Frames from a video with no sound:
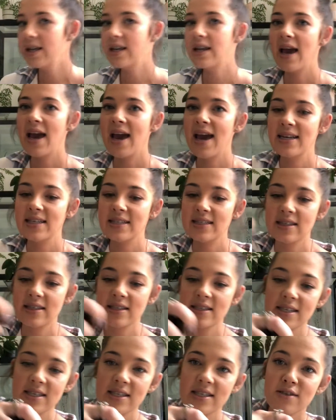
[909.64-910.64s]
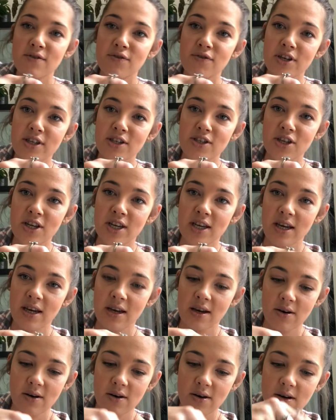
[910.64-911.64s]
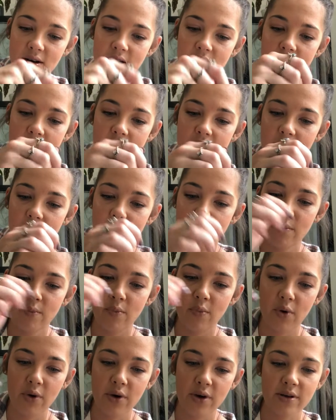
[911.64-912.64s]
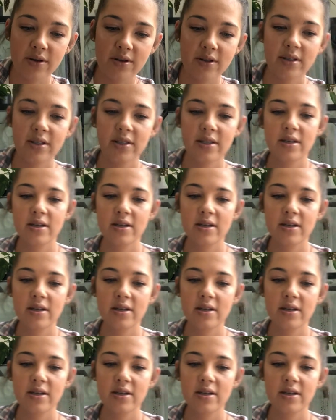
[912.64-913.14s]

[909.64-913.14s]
and this is freshly boiled,